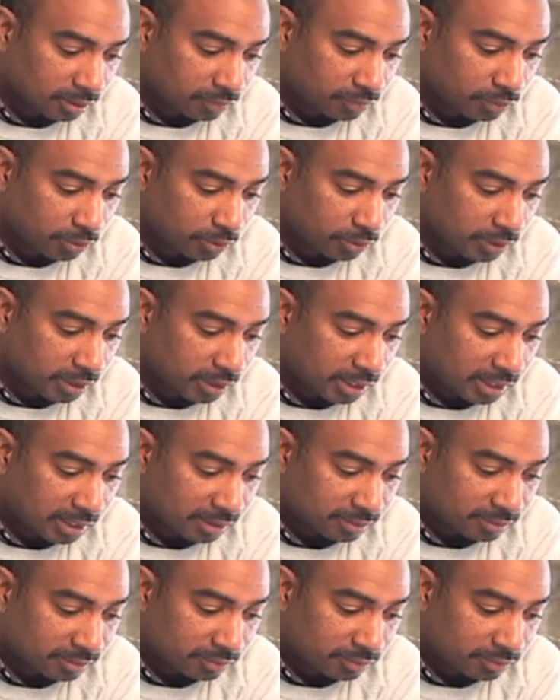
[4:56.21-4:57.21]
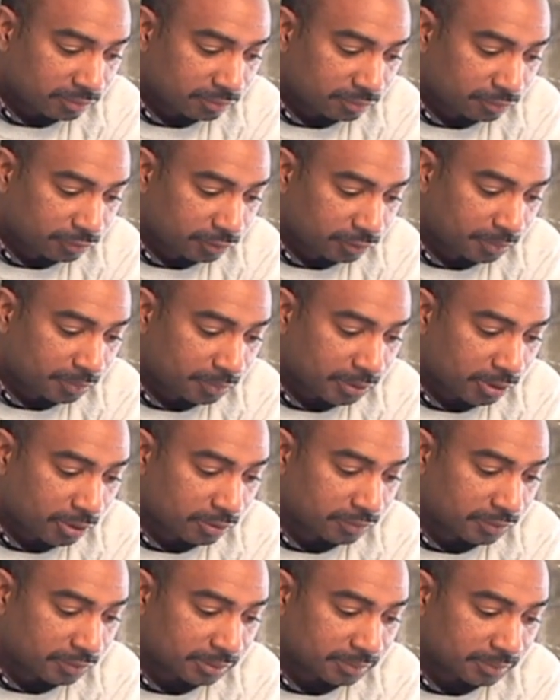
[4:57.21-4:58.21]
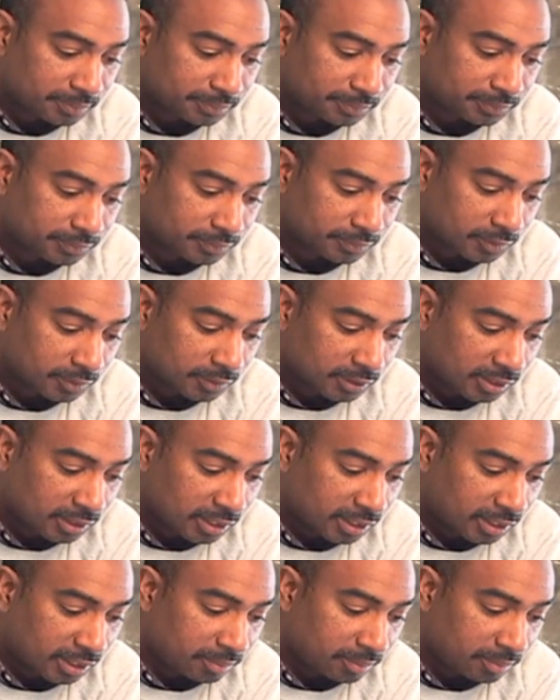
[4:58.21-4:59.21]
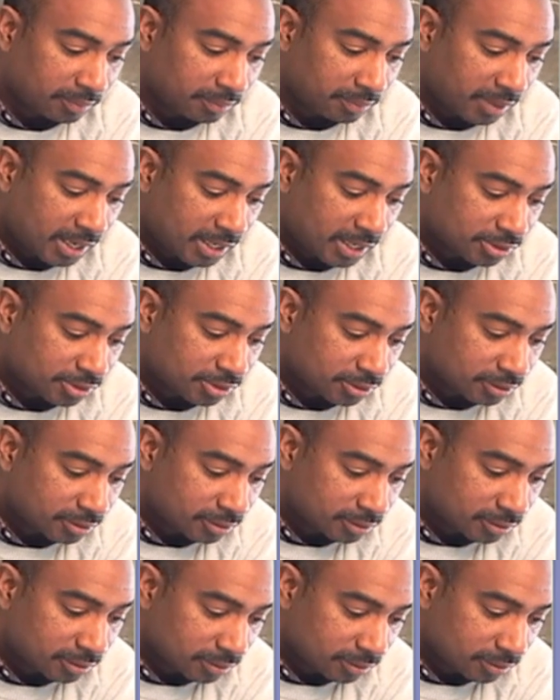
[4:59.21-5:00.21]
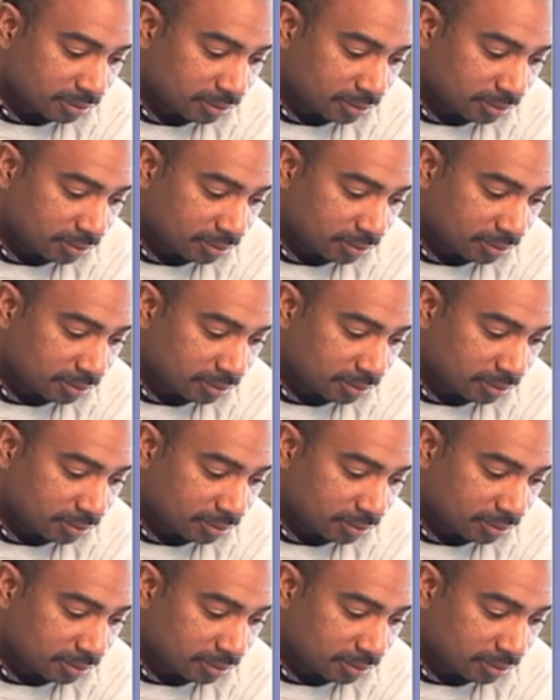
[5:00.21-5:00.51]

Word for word: if you uh, flip it over and it matches